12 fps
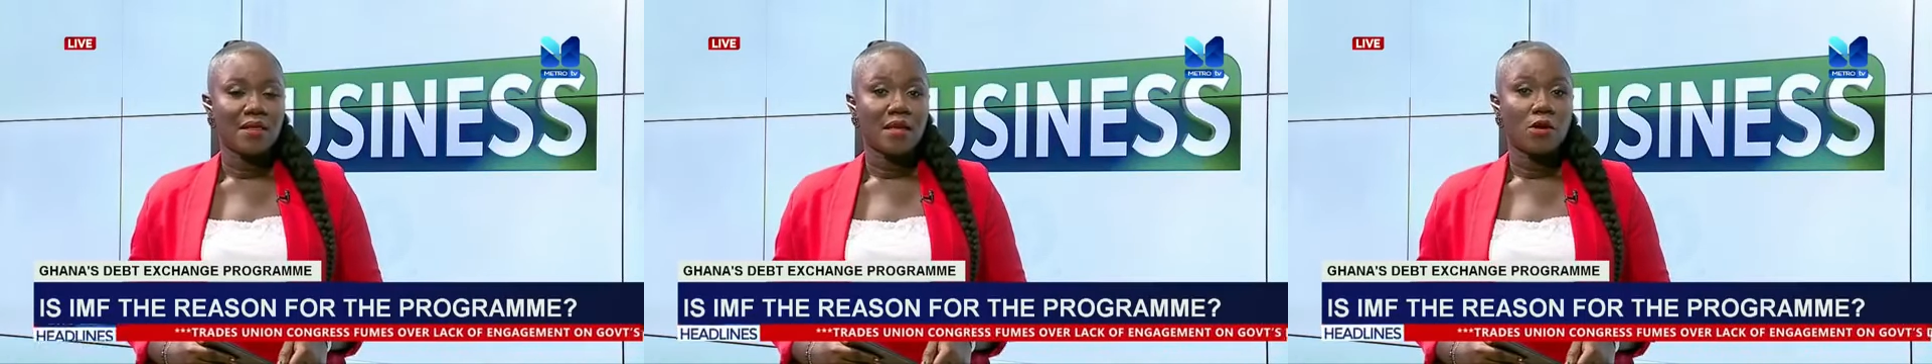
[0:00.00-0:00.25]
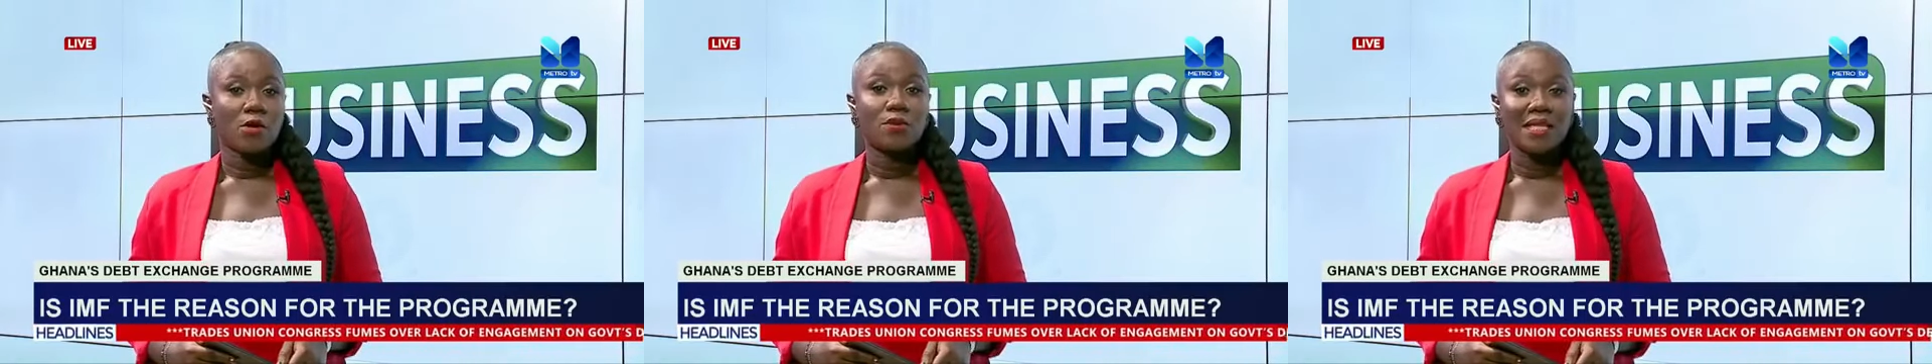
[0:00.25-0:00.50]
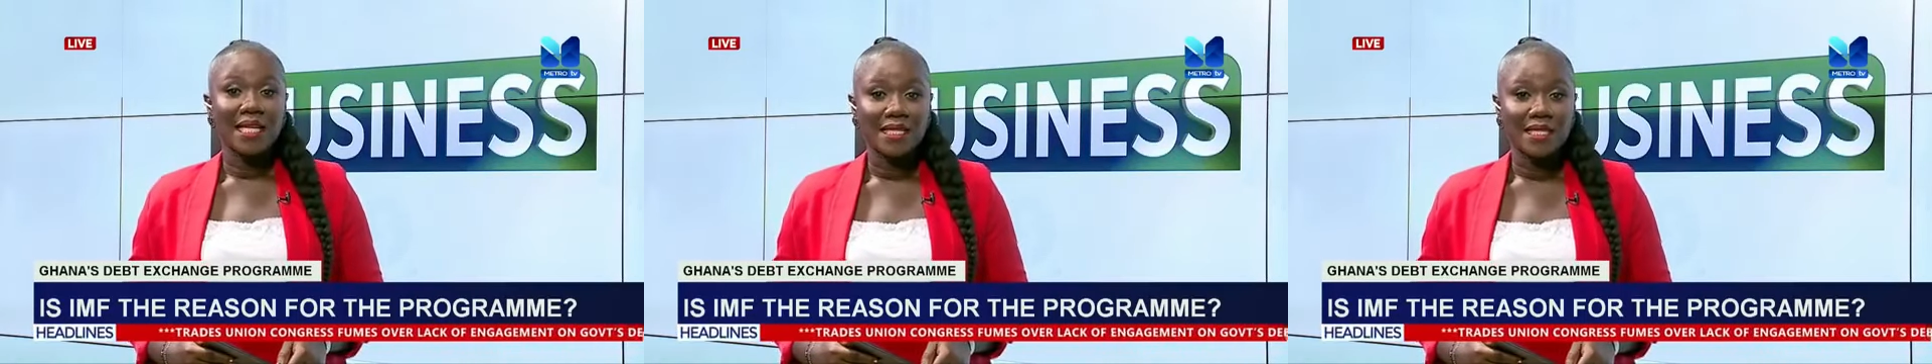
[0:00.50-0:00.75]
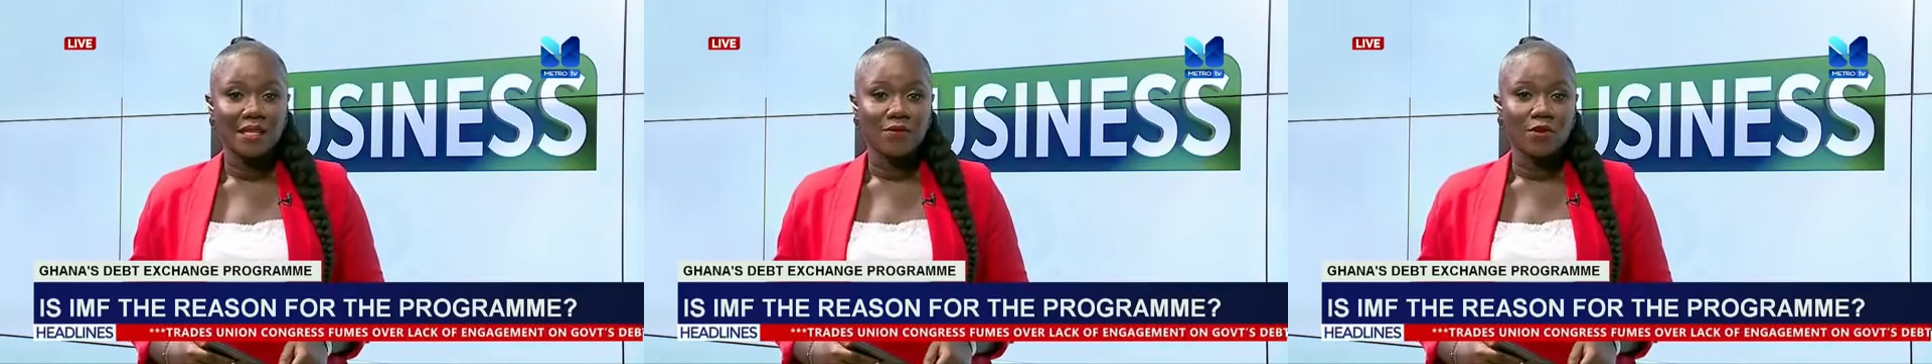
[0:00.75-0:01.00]
the
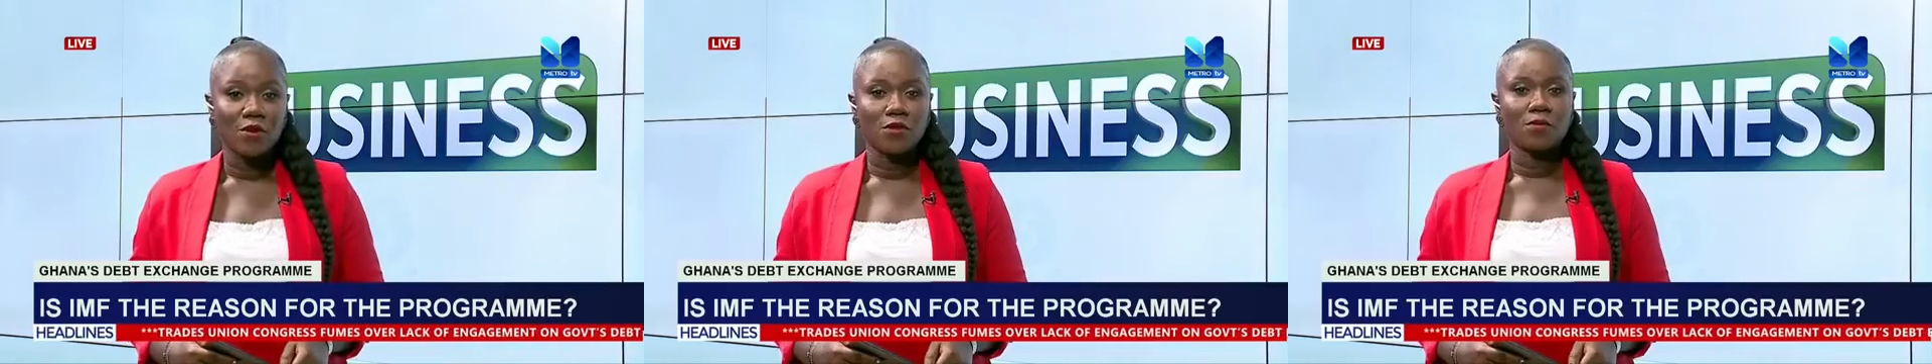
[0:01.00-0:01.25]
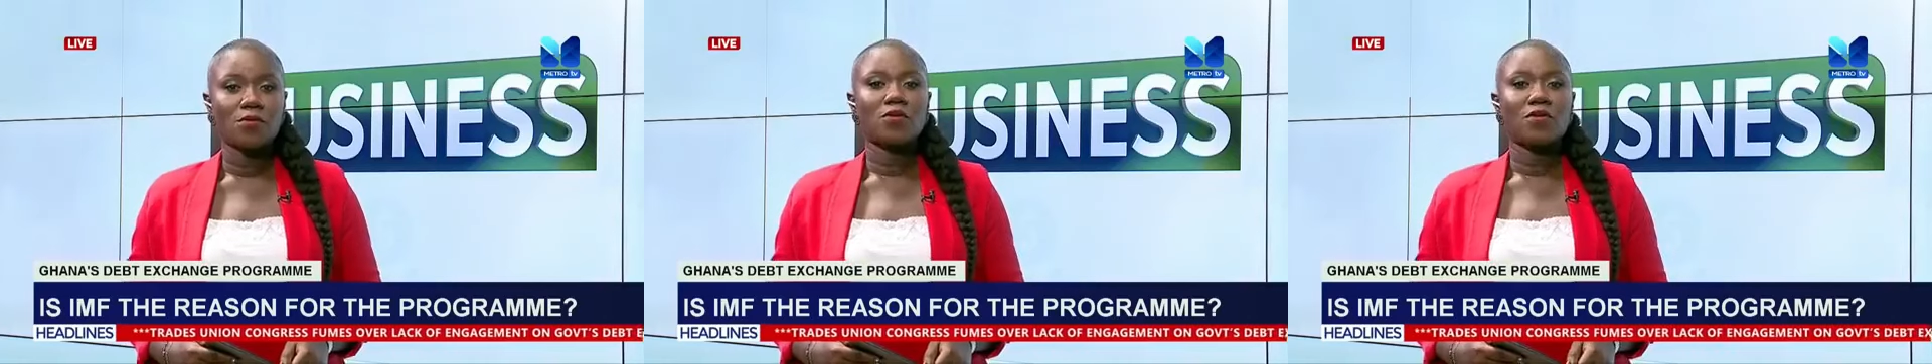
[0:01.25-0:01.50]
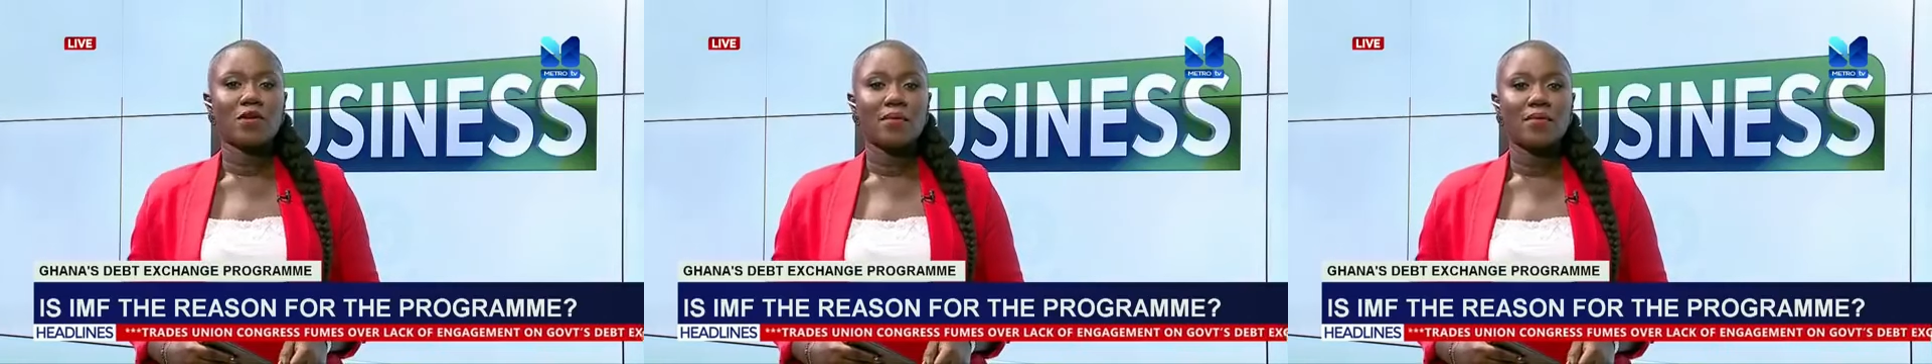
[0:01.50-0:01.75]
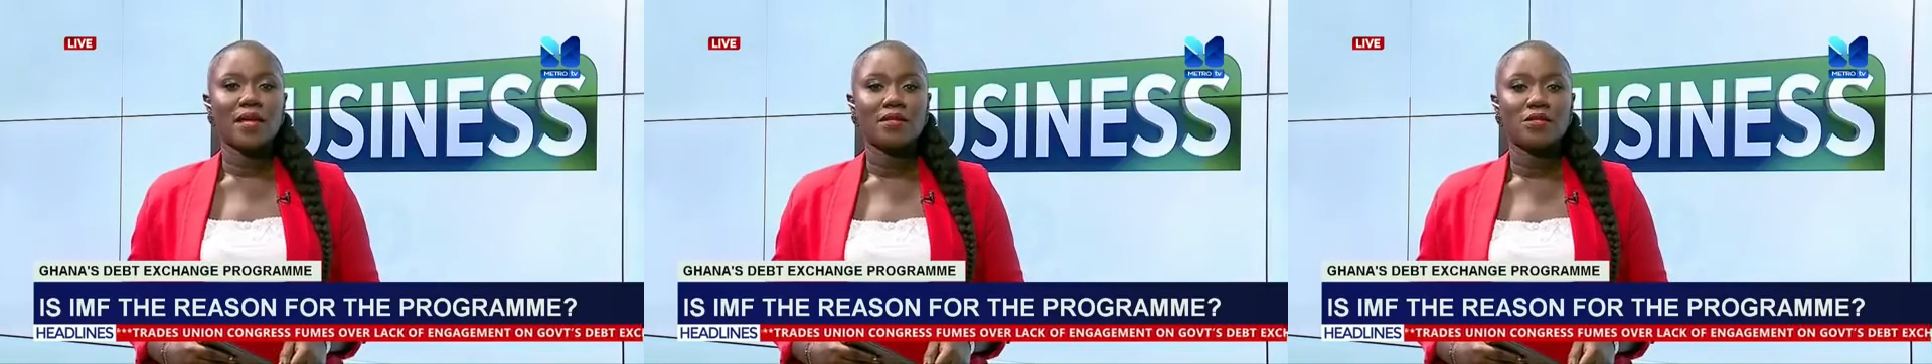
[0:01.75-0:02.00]
objective of the
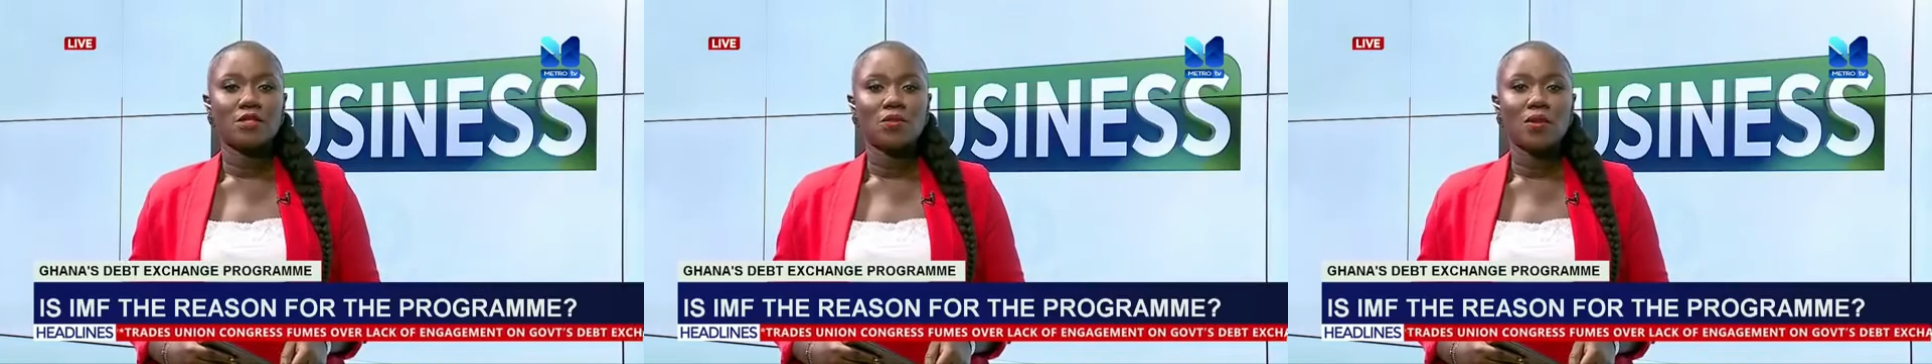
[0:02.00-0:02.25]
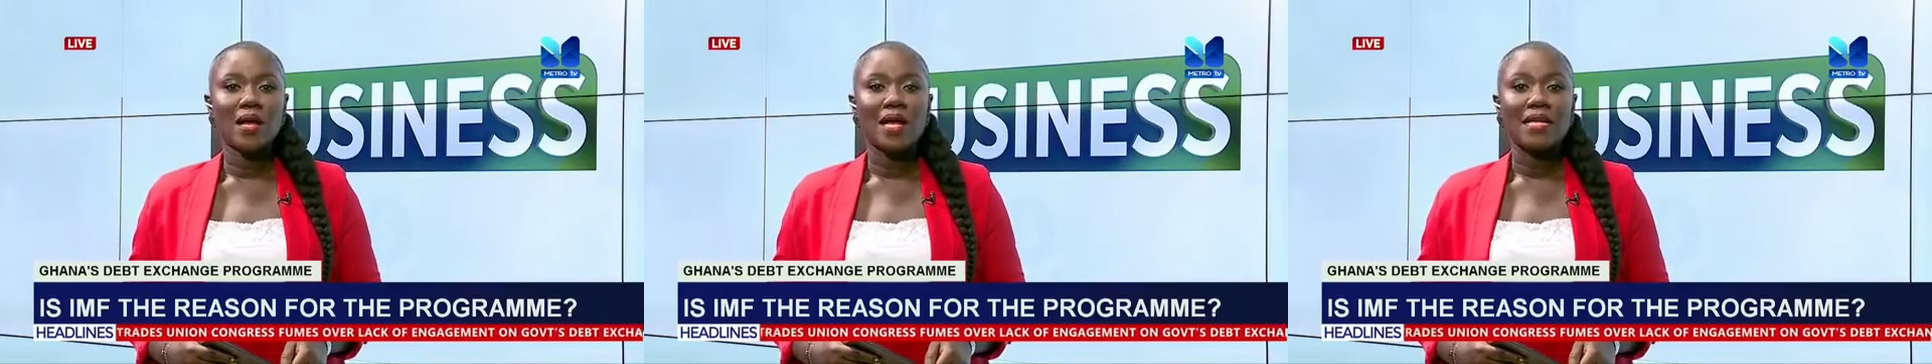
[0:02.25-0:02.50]
program is to